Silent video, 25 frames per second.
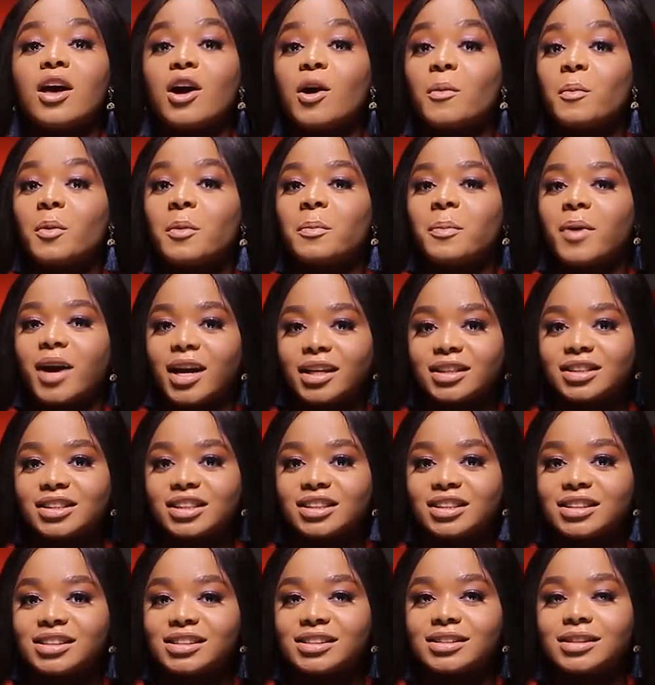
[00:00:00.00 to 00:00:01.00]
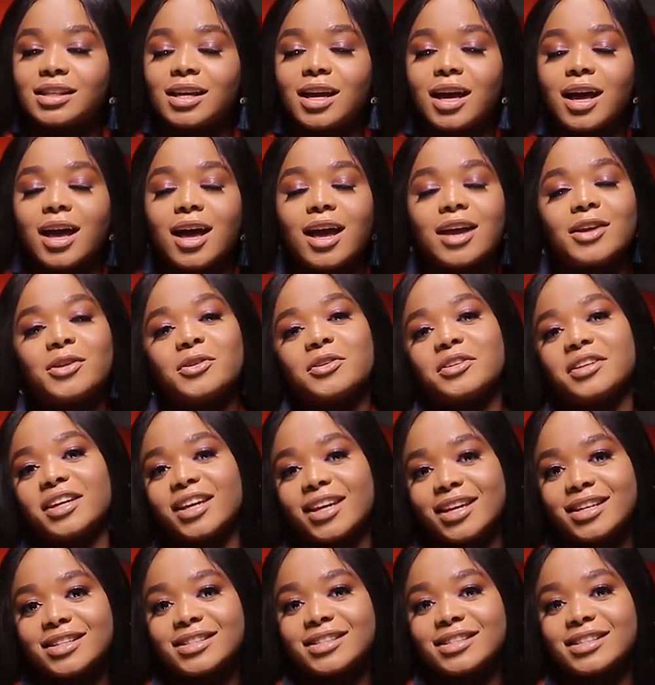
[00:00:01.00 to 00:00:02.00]
Elbow patches, I don't
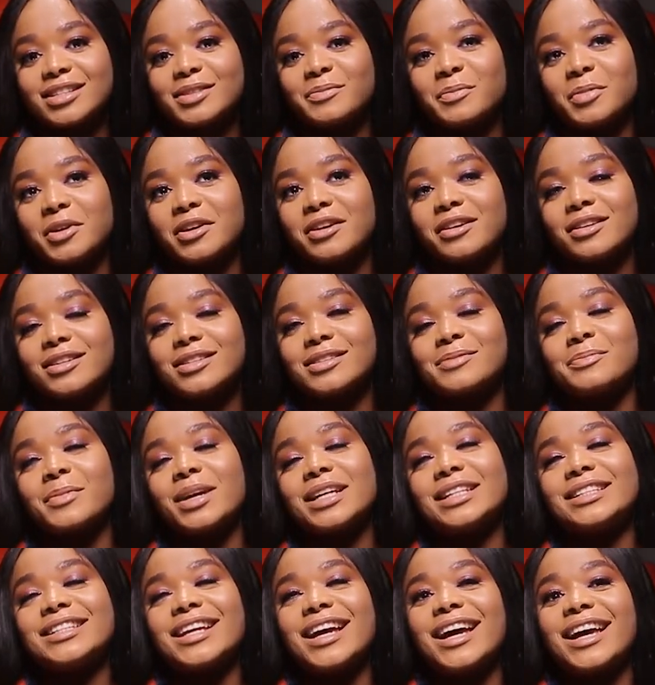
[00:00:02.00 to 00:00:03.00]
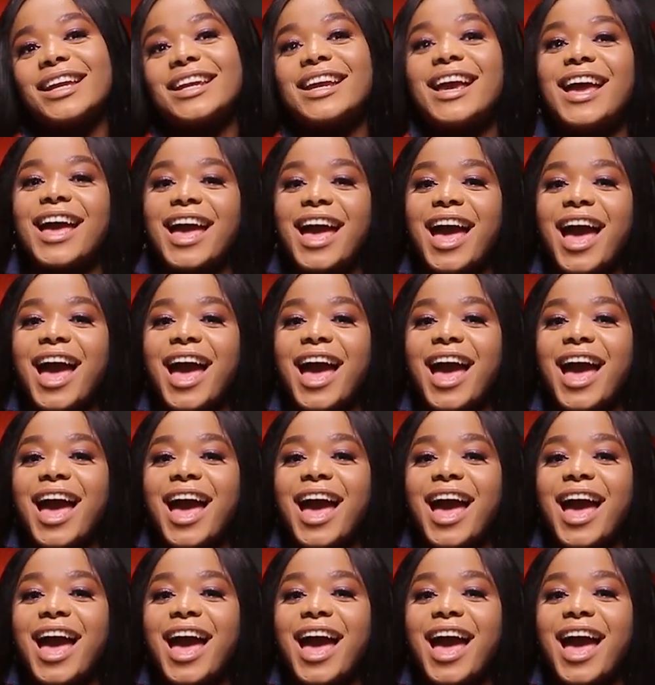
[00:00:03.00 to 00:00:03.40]
hate it because my dad